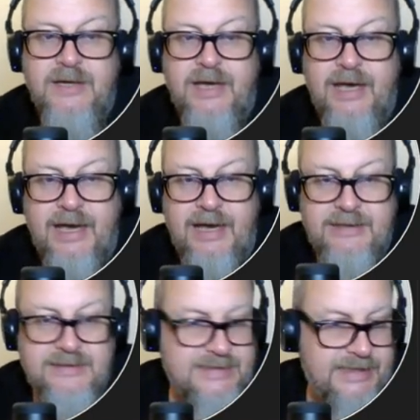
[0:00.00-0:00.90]

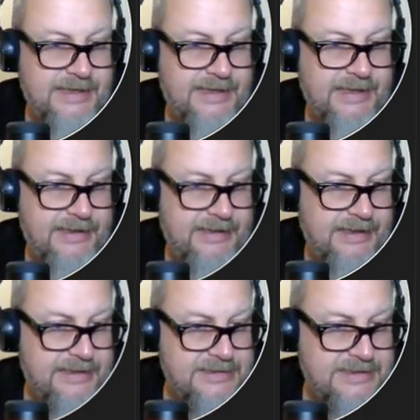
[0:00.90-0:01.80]
and say,
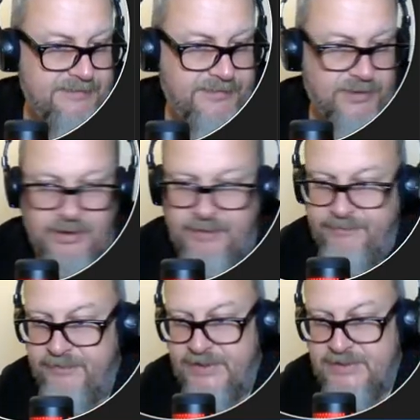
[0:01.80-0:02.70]
yeah, exactly, fart cap
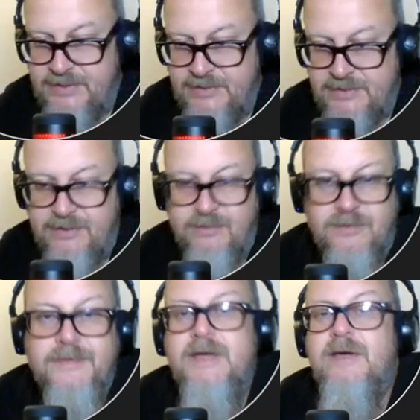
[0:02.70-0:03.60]
58 seconds, there you
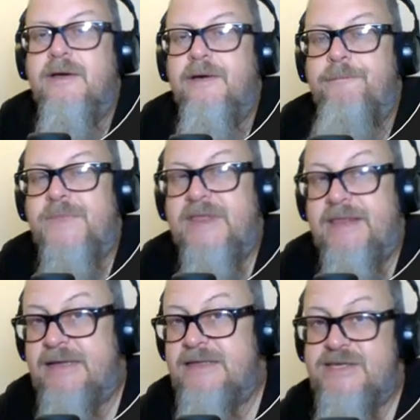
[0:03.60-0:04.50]
go.
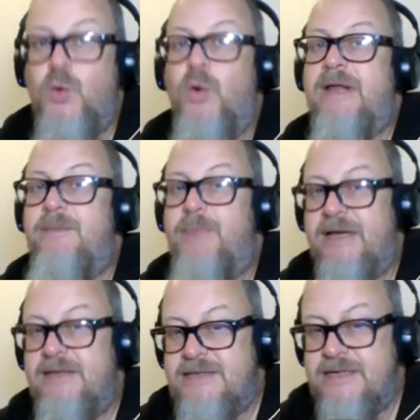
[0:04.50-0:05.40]
Then store that
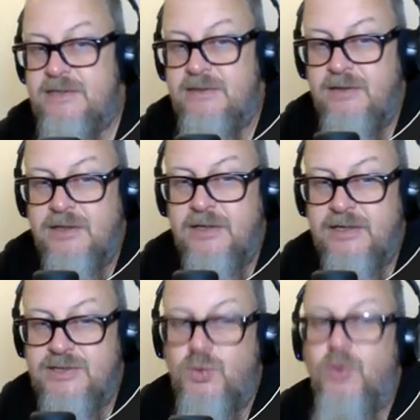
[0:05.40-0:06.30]
practice session,
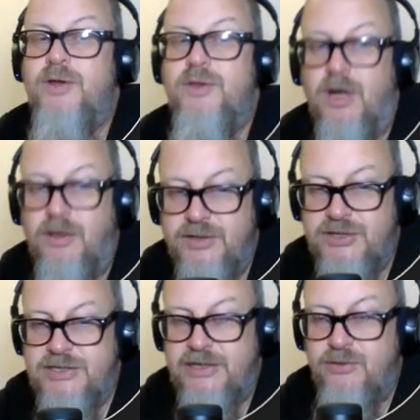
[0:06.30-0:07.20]
store the
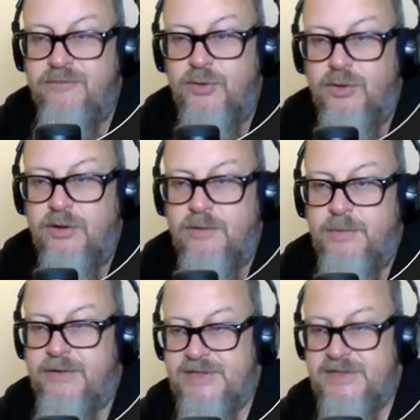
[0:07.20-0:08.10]
knowledge that you've learned about this